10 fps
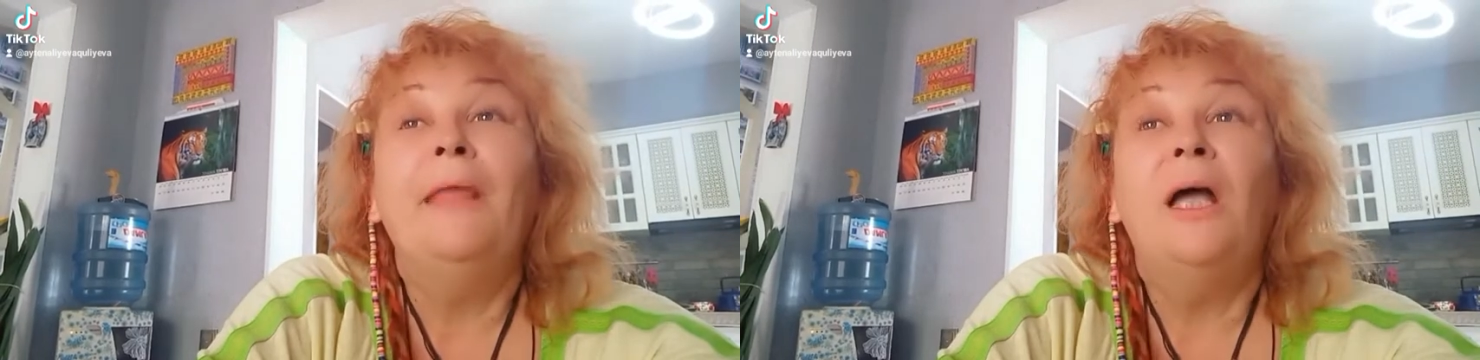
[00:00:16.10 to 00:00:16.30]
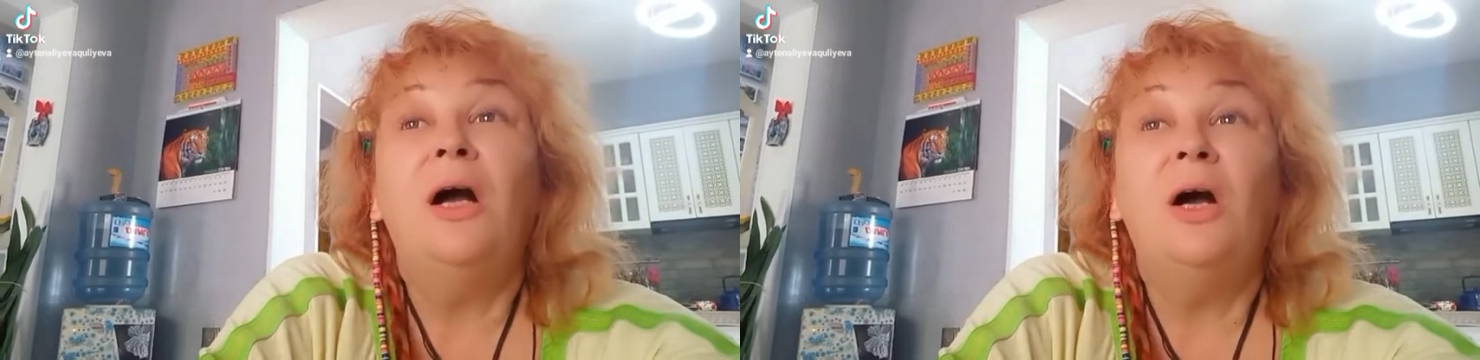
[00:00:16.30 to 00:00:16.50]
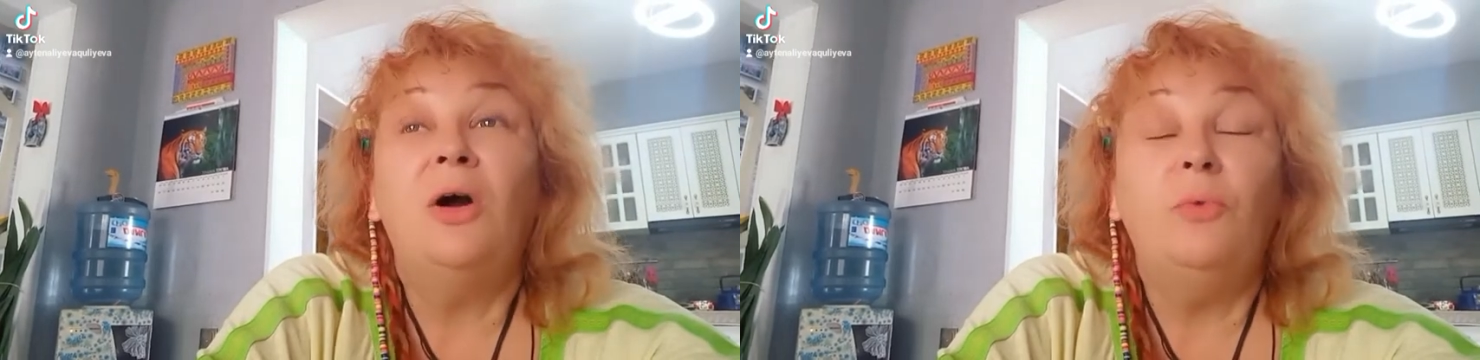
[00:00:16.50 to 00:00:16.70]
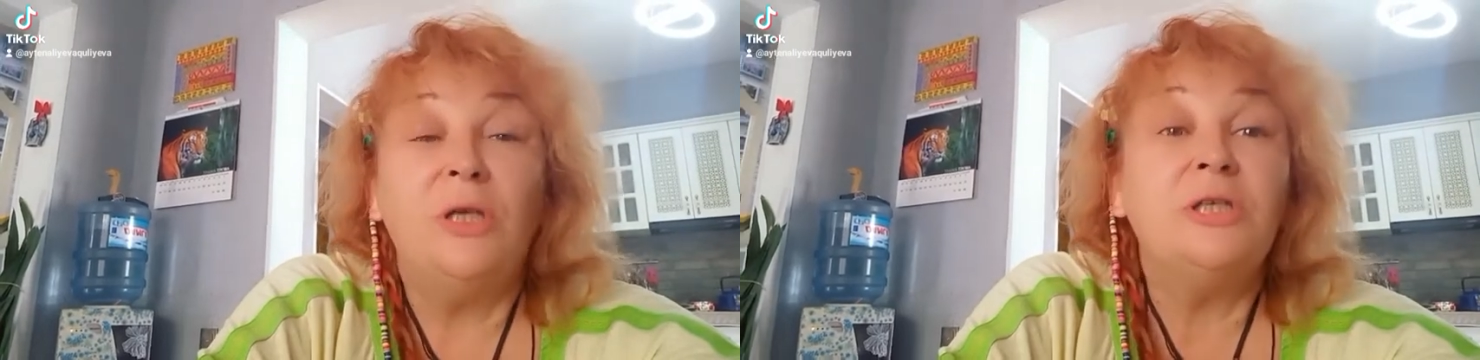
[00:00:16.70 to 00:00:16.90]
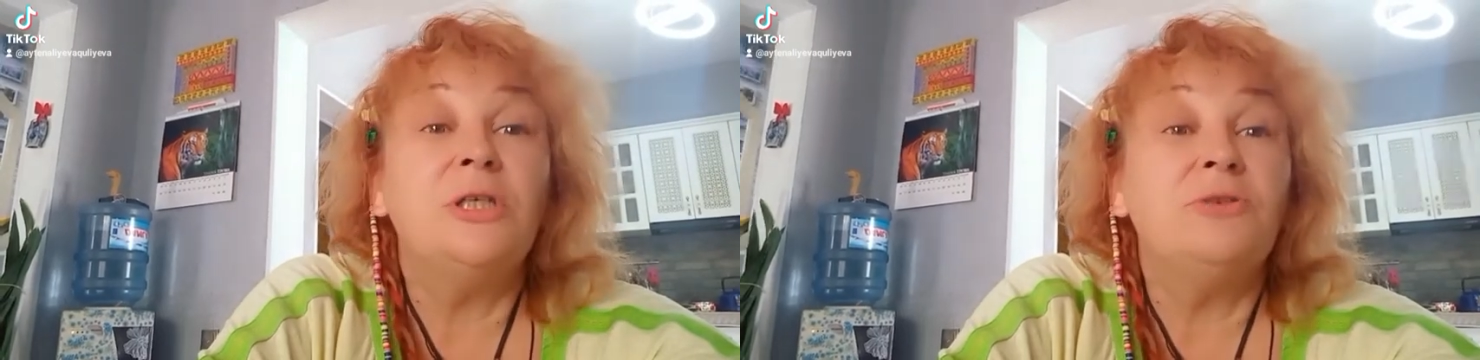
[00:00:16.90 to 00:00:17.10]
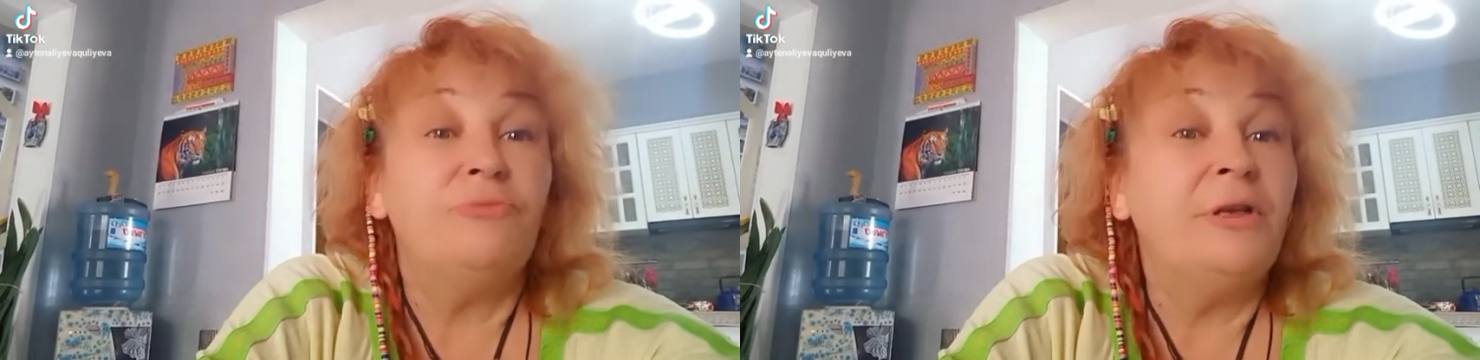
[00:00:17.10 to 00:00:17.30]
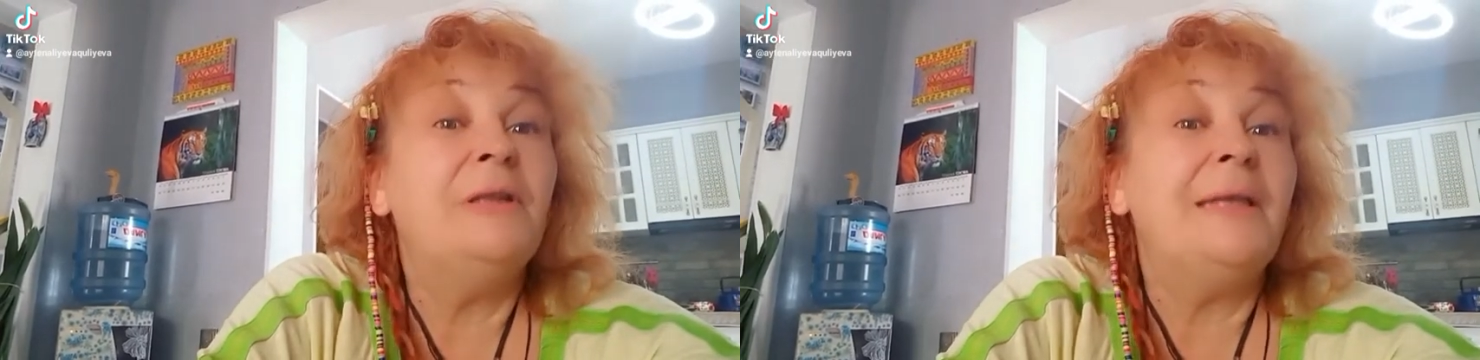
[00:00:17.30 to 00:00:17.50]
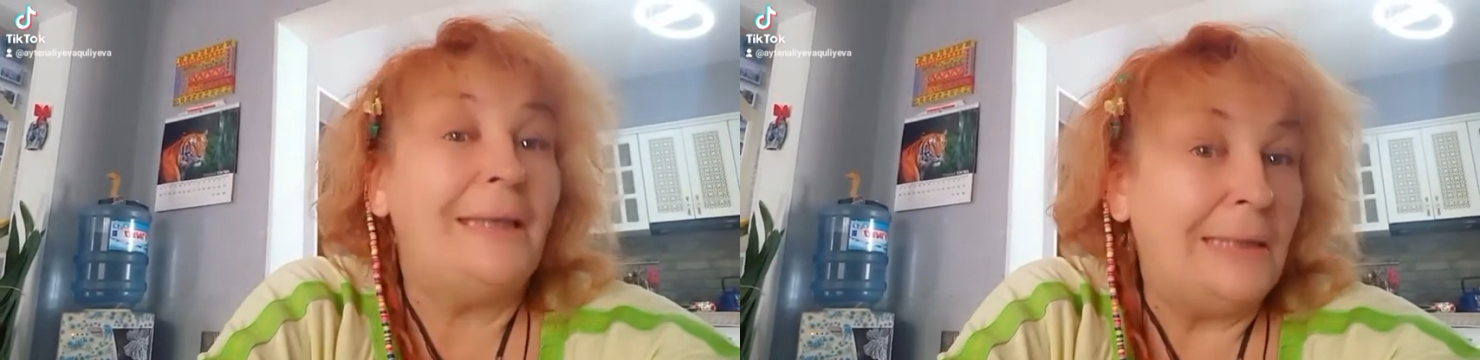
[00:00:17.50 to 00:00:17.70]
which is
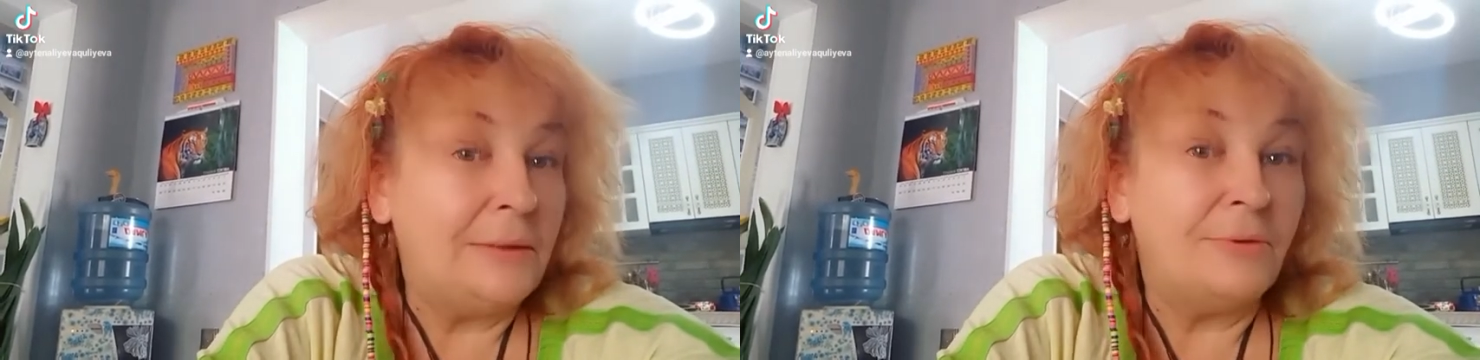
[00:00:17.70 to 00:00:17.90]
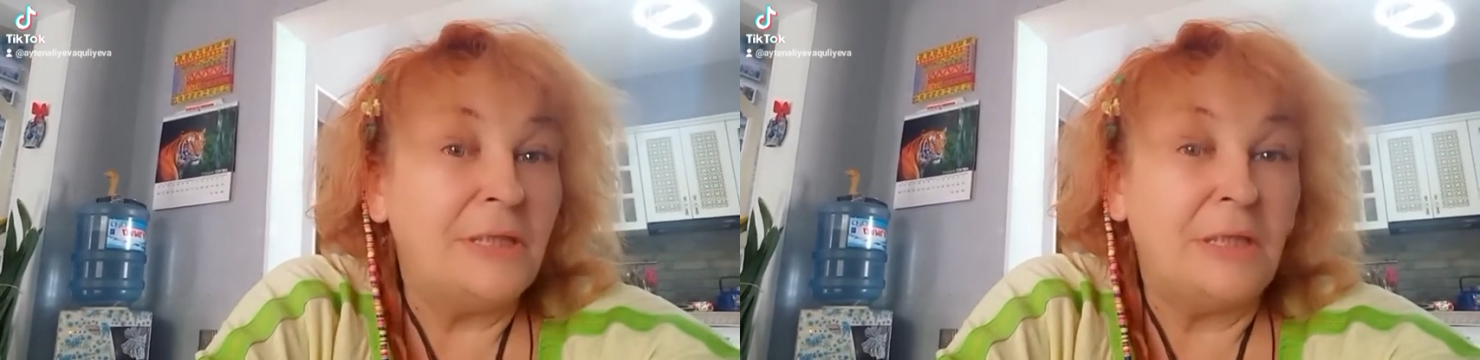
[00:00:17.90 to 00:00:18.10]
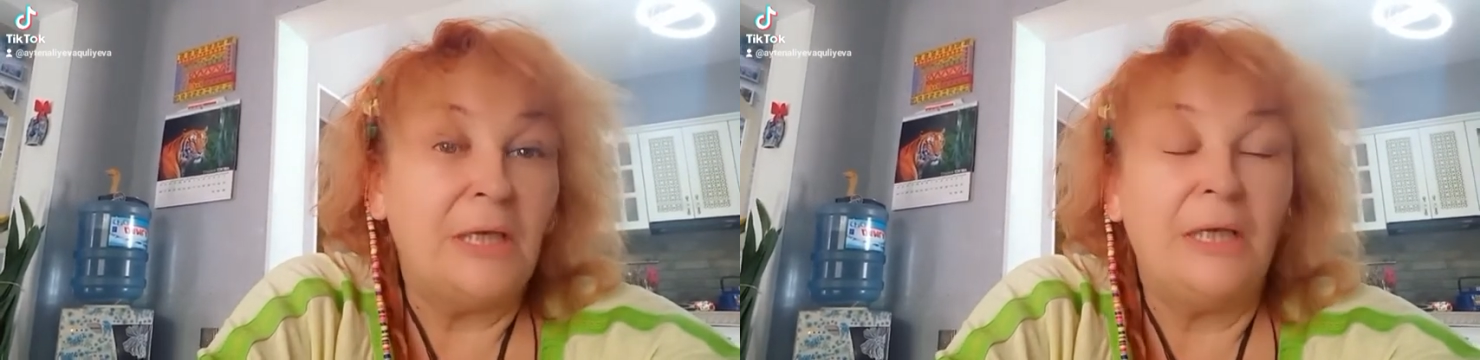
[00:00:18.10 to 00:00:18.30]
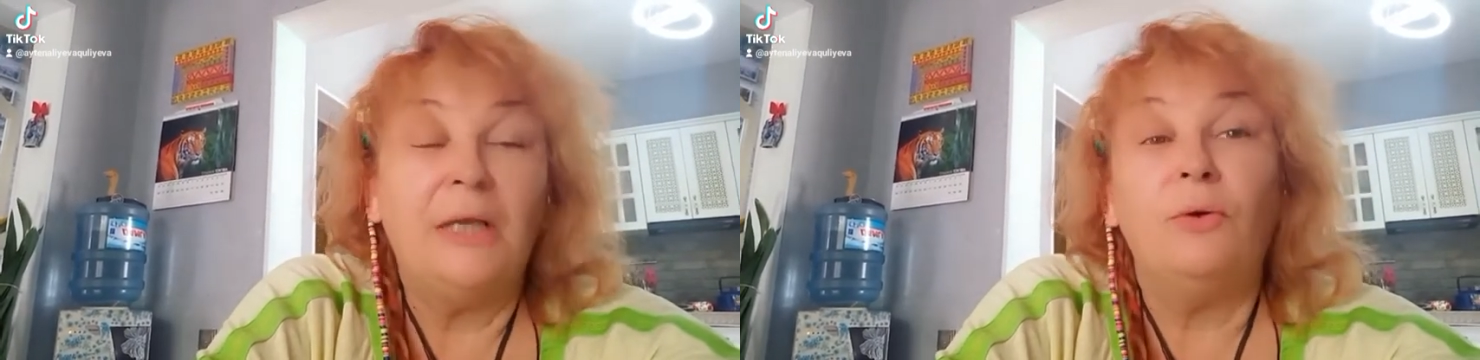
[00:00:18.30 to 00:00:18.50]
really interesting